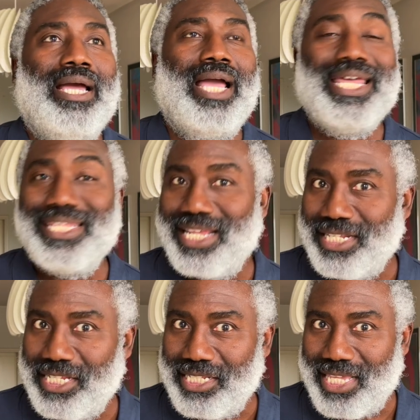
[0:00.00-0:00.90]
And then I
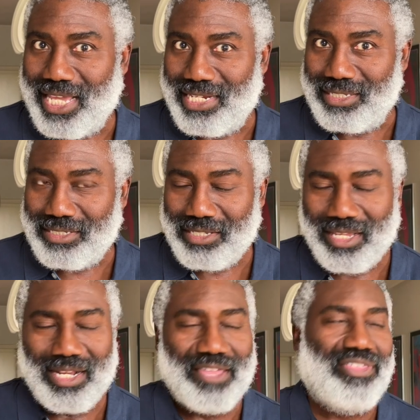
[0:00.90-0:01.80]
didn't get it.
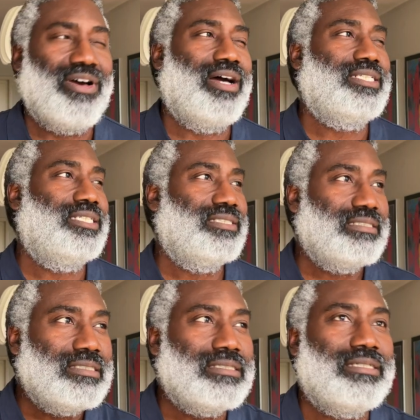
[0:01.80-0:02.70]
And I thought,
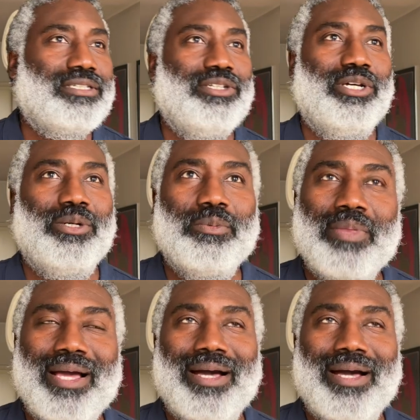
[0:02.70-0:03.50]
oh, you know,